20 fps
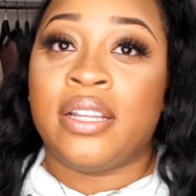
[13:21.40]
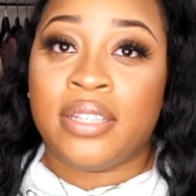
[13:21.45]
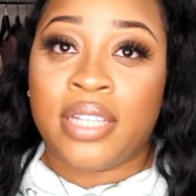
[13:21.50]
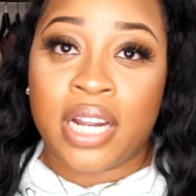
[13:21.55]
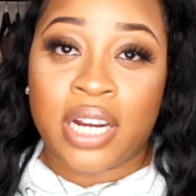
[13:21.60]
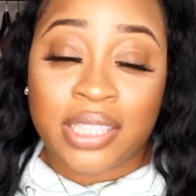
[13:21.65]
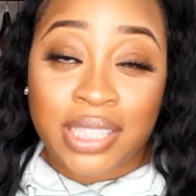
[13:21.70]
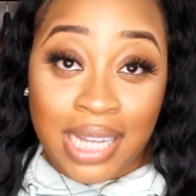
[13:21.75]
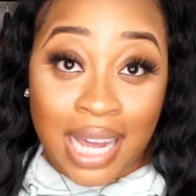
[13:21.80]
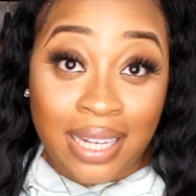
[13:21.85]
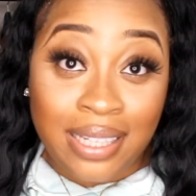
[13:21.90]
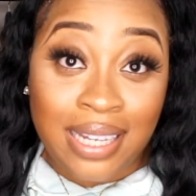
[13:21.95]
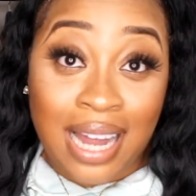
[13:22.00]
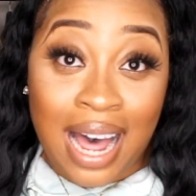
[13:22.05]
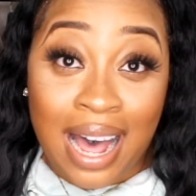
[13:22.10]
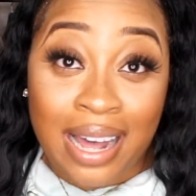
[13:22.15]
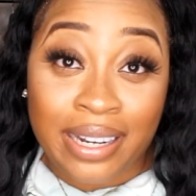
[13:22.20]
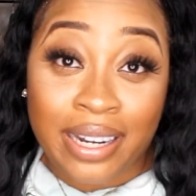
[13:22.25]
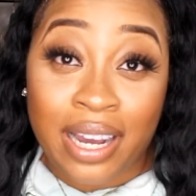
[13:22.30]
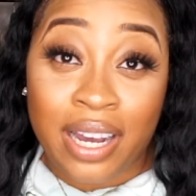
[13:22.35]
there's a
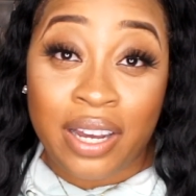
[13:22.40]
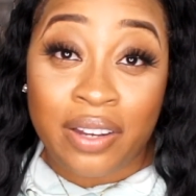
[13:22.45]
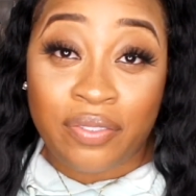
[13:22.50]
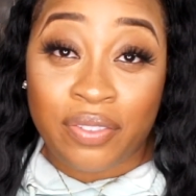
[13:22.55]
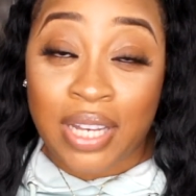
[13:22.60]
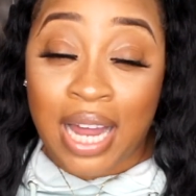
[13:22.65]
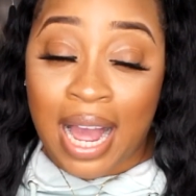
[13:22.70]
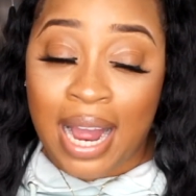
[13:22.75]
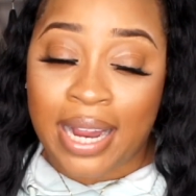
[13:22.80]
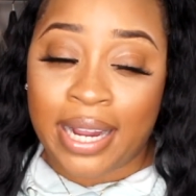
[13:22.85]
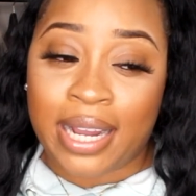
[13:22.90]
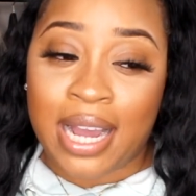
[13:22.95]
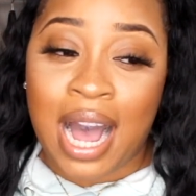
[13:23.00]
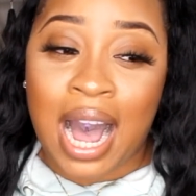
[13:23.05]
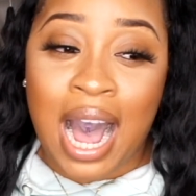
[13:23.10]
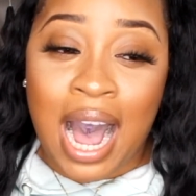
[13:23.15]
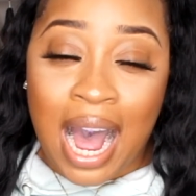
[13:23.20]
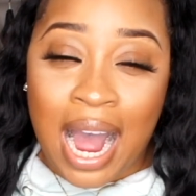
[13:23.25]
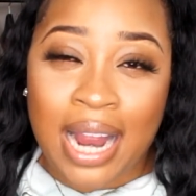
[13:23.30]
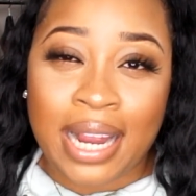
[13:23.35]
lot of like
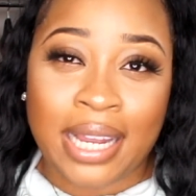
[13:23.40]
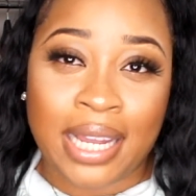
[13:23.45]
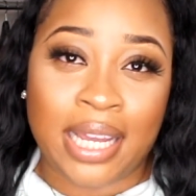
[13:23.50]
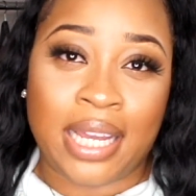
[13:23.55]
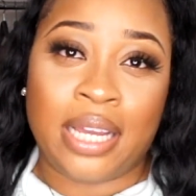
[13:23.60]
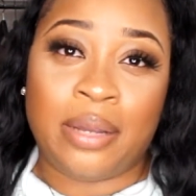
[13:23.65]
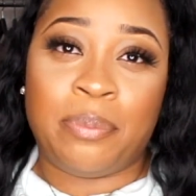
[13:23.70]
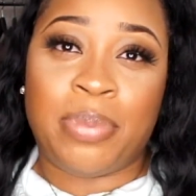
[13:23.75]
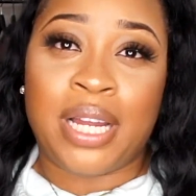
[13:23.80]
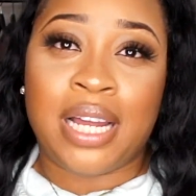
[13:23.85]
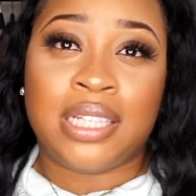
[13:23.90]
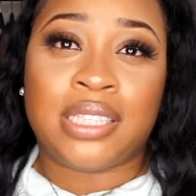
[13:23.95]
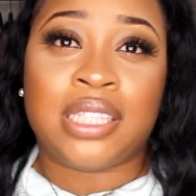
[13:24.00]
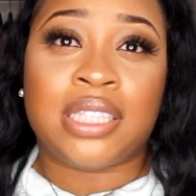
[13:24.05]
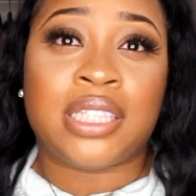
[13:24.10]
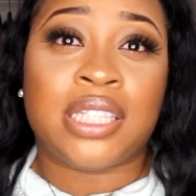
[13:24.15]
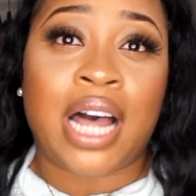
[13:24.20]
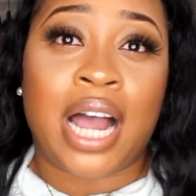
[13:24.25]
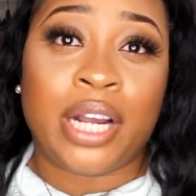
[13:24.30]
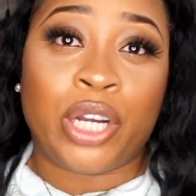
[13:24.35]
high-end
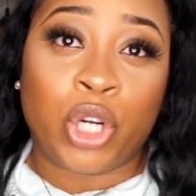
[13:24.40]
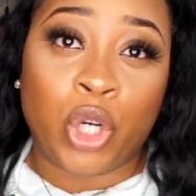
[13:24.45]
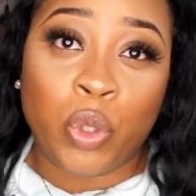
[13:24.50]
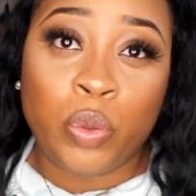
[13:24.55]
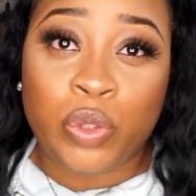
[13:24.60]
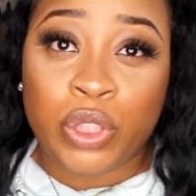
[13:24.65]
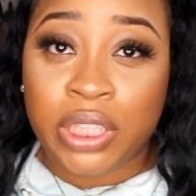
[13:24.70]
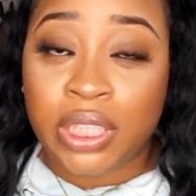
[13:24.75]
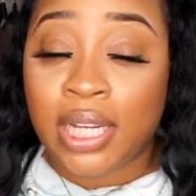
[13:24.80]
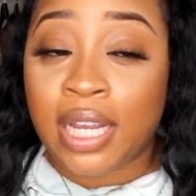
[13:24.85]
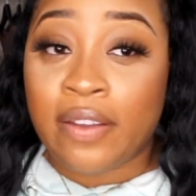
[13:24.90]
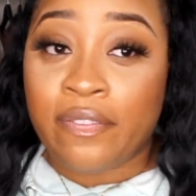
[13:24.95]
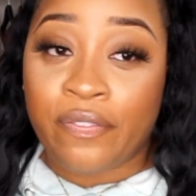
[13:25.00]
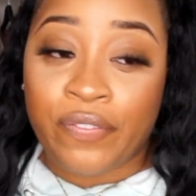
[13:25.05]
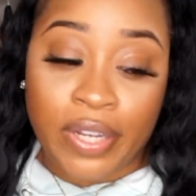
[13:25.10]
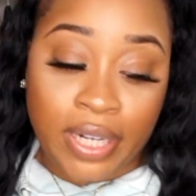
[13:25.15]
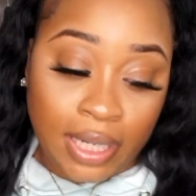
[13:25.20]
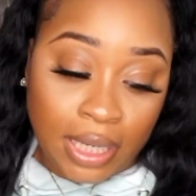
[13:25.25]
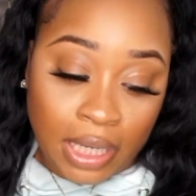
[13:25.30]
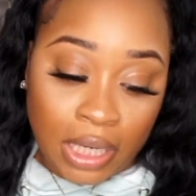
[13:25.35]
places like Gucci and
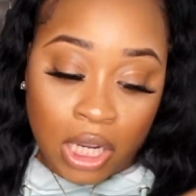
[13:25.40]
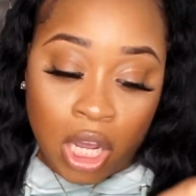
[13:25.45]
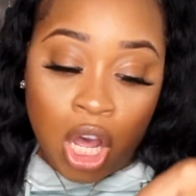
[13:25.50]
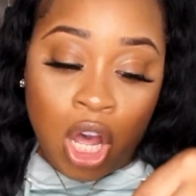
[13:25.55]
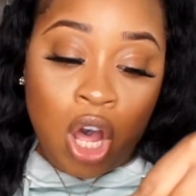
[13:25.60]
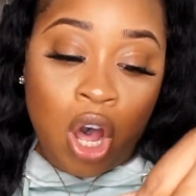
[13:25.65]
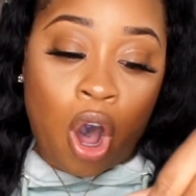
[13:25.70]
Fendi